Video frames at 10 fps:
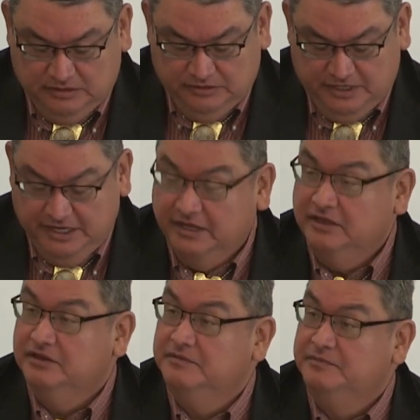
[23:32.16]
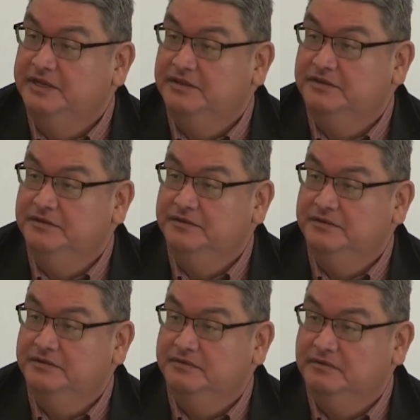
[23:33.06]
Do I speak to
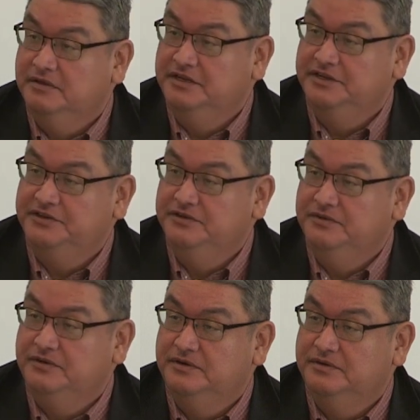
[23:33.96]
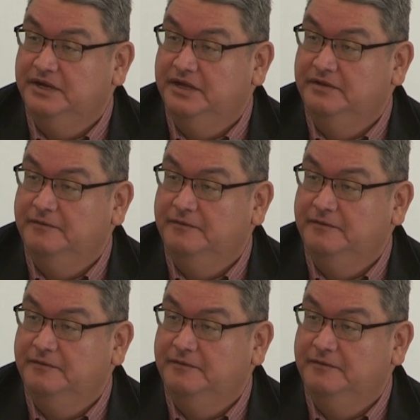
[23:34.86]
an issue, or do I?